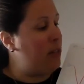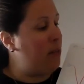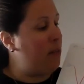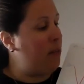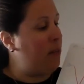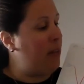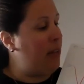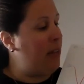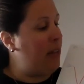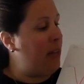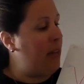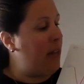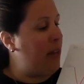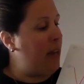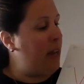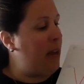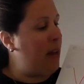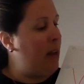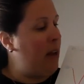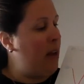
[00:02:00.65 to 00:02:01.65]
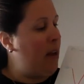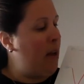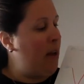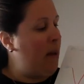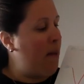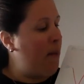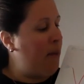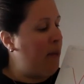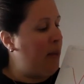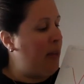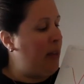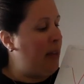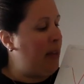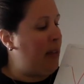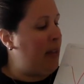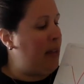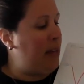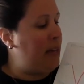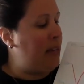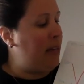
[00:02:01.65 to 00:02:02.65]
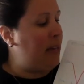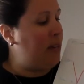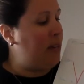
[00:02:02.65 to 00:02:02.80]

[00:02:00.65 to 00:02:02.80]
plain line down